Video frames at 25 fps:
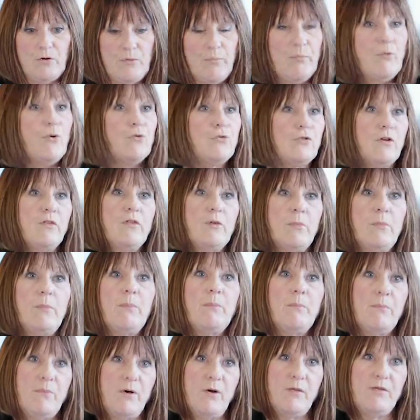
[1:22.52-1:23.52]
put on
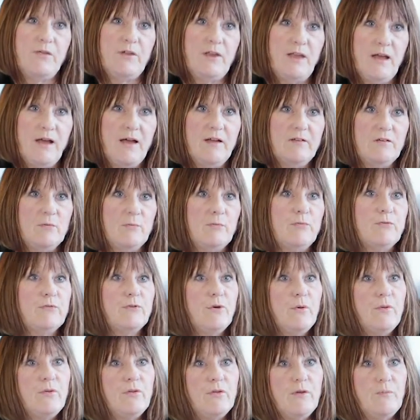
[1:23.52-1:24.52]
the items,
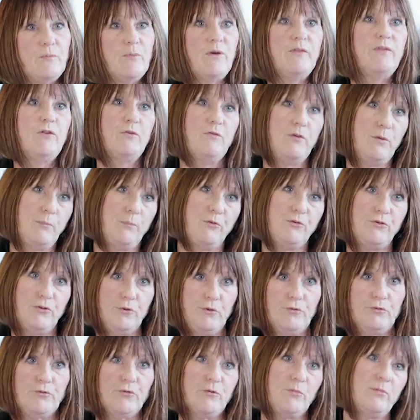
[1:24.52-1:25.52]
so that when they
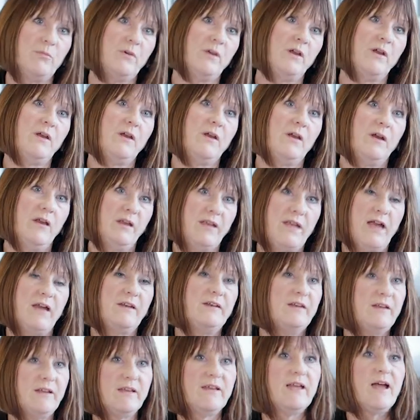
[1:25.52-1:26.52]
reproduce them
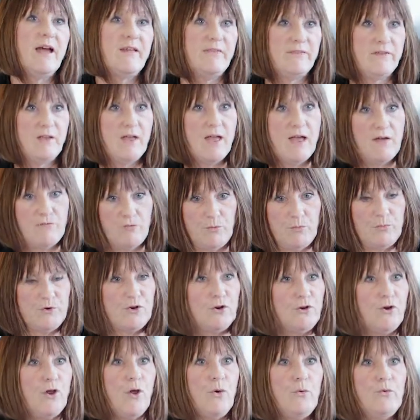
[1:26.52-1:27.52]
again and again,
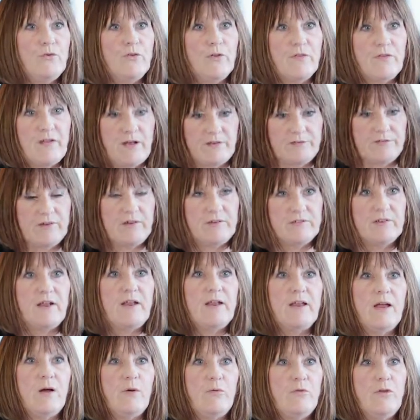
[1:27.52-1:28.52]
everybody knows that that's
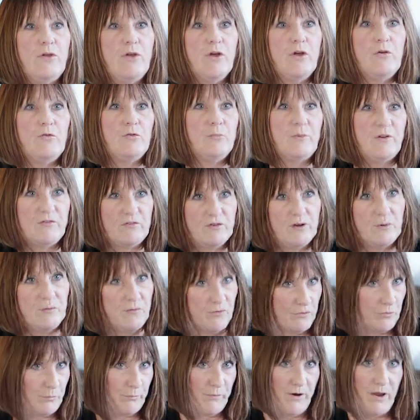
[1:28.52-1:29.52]
exactly how they go, especially on
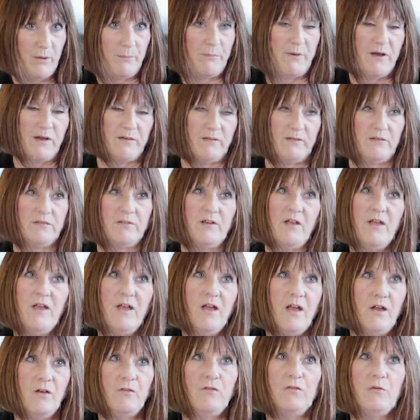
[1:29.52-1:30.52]
the spray patterns.
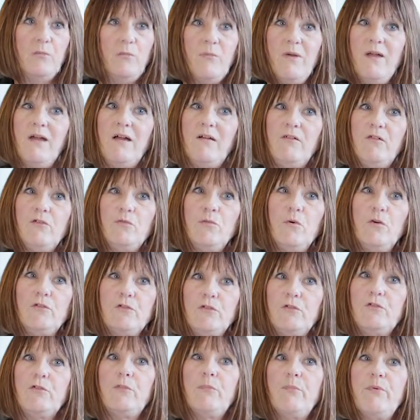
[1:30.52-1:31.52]
And St Mary's
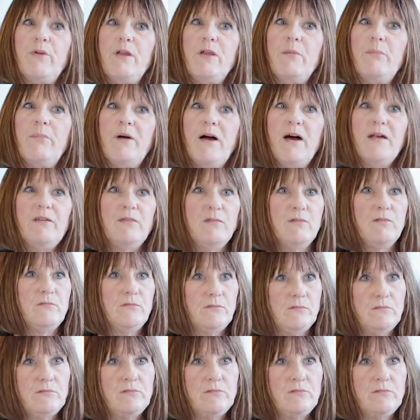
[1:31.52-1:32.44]
was a spray pattern.